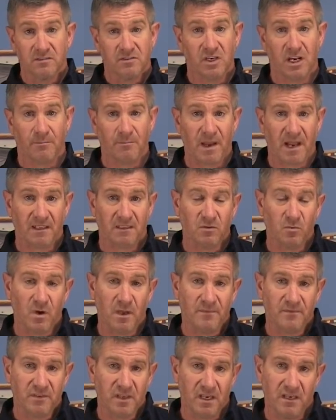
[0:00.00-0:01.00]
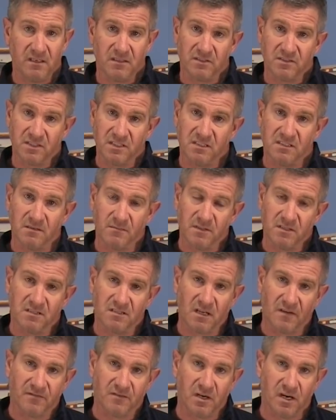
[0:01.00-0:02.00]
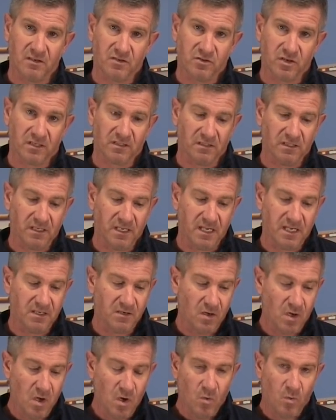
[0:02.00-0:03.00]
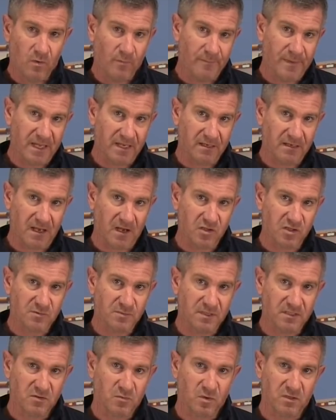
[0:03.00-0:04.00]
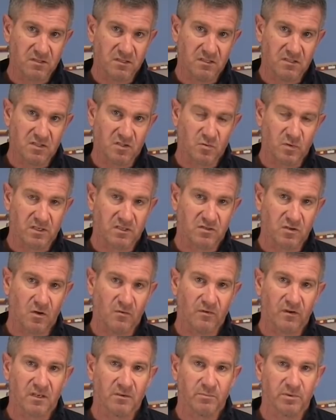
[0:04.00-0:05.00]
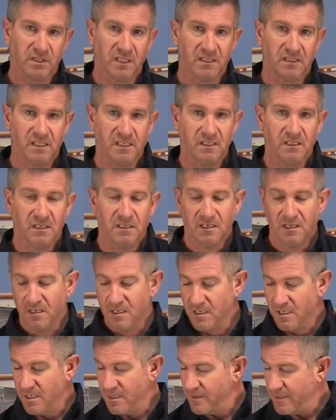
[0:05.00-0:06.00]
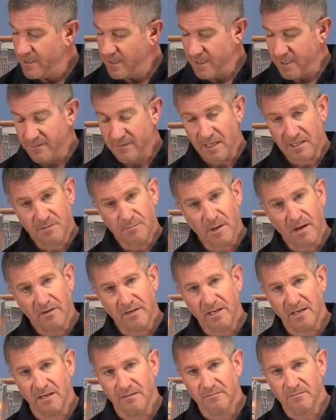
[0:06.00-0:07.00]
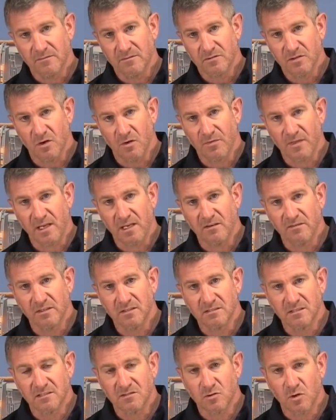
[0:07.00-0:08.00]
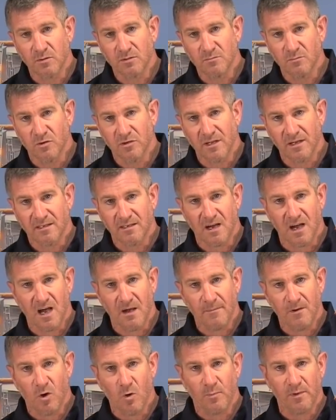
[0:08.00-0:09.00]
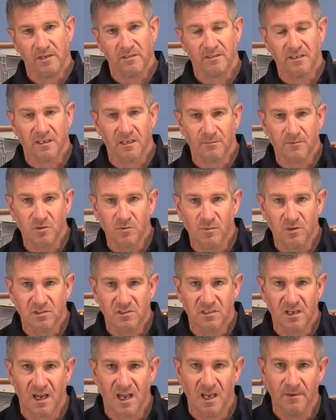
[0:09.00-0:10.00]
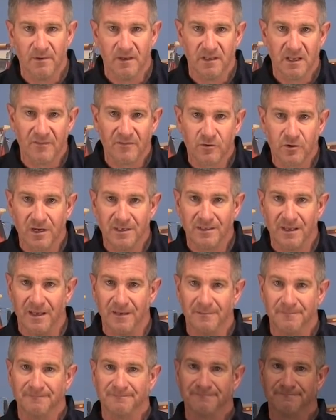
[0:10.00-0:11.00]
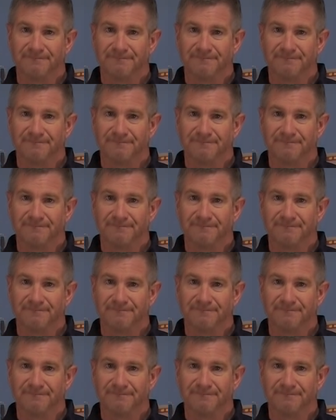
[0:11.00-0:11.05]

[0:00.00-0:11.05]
Check back the website. You'll see some of the stuff start trickling in. We'll make announcements once it's switched over completely. And that's about it. So thank you for visiting StrobesandMore.com. I hope I didn't take up too much time and have a great day.